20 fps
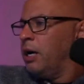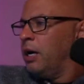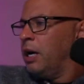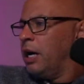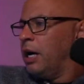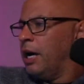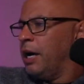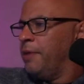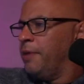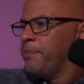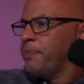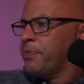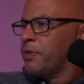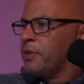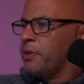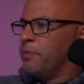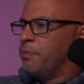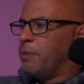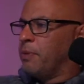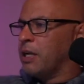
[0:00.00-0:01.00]

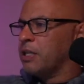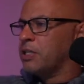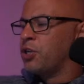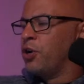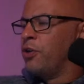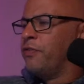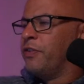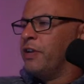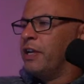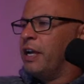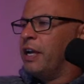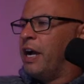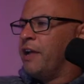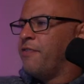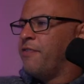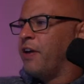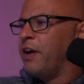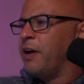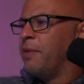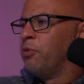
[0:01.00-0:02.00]
Martovi, hey
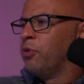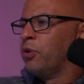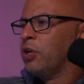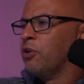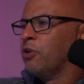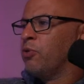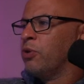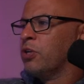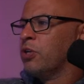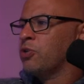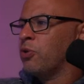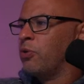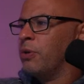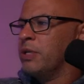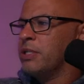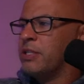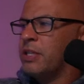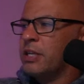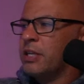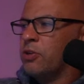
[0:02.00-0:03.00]
Fab, looking good as
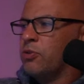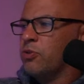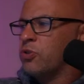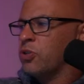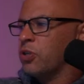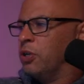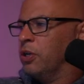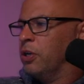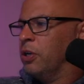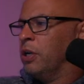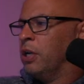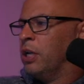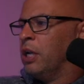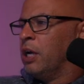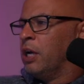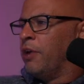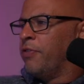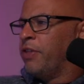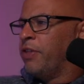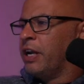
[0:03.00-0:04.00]
always. Thank you, sir.
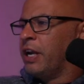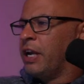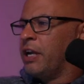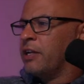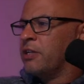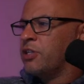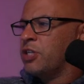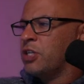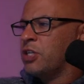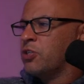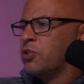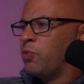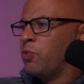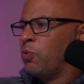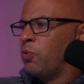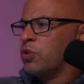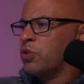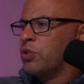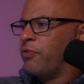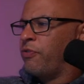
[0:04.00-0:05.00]
I didn't get a chance to
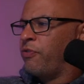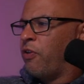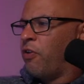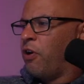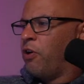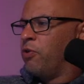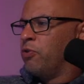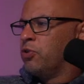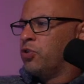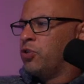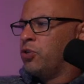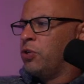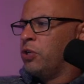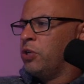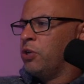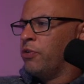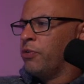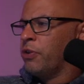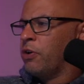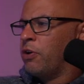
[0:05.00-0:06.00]
watch the fight or tune
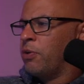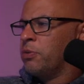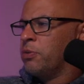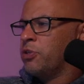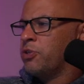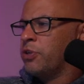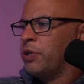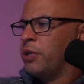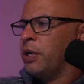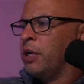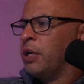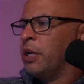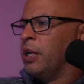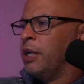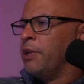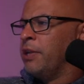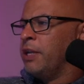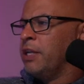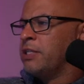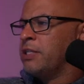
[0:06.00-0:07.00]
in on the commentary.
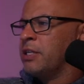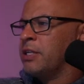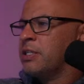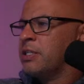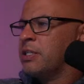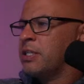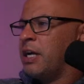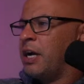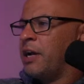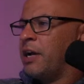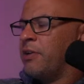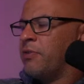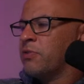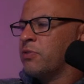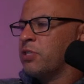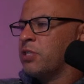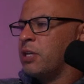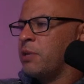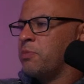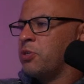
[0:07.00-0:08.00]
Internet's down and
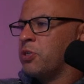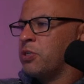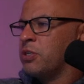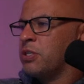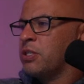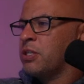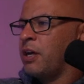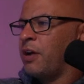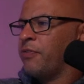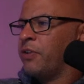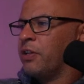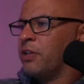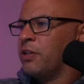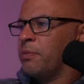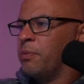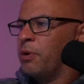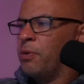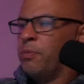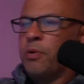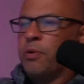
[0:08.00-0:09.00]
reception is stuffed at the
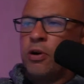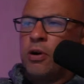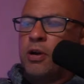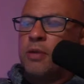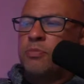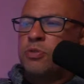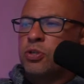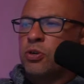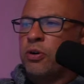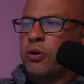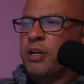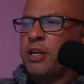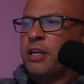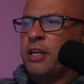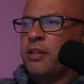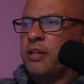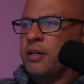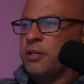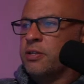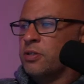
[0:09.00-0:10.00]
moment. I am sorry to
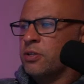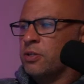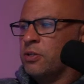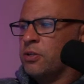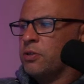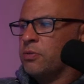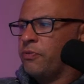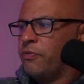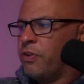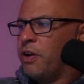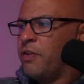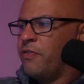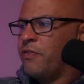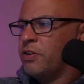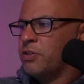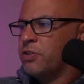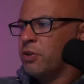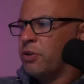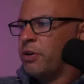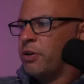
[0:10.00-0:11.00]
hear that, sir. Very,
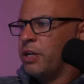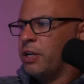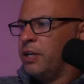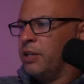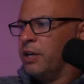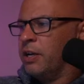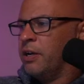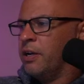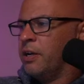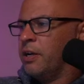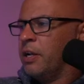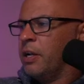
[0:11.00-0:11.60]
very sorry to hear that.